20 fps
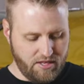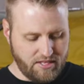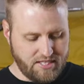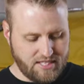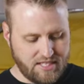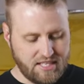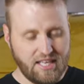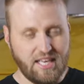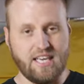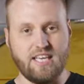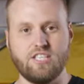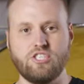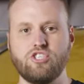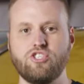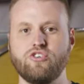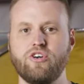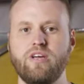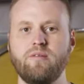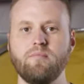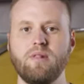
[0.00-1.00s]
the sleek,
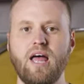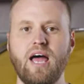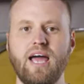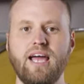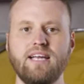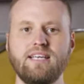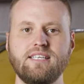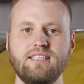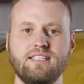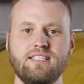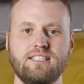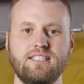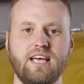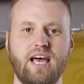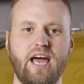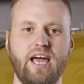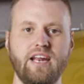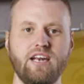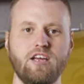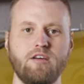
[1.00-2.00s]
streamlined
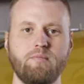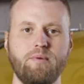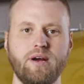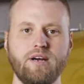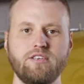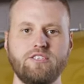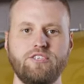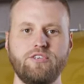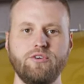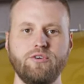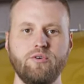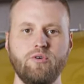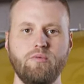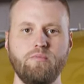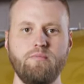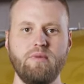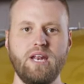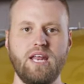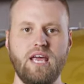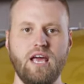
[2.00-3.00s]
design compared to
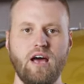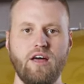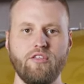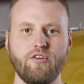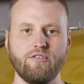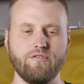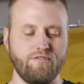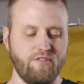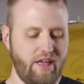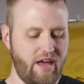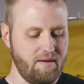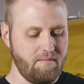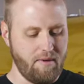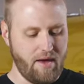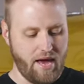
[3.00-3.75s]
many other flight